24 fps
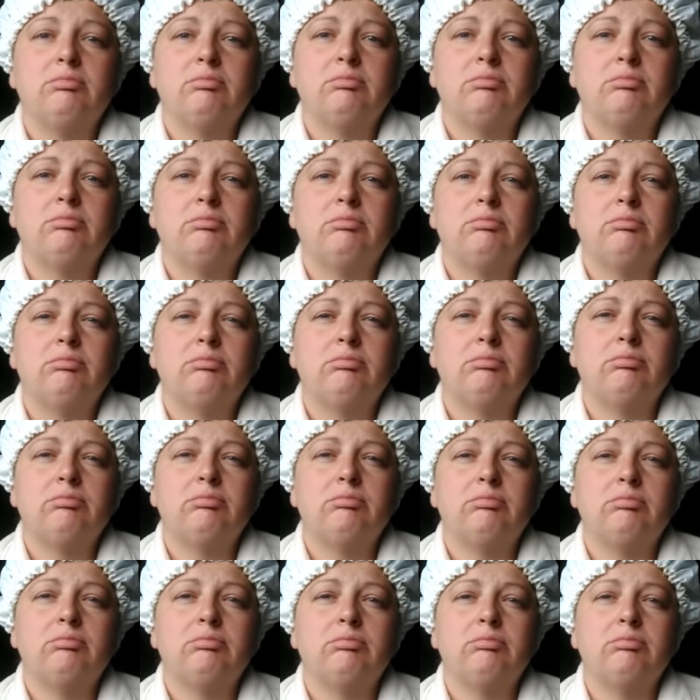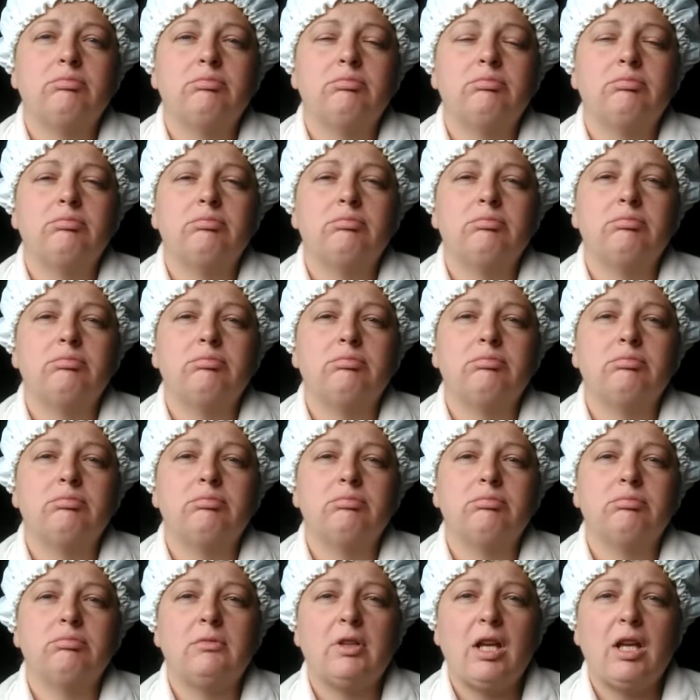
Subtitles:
No one is speaking in this clip.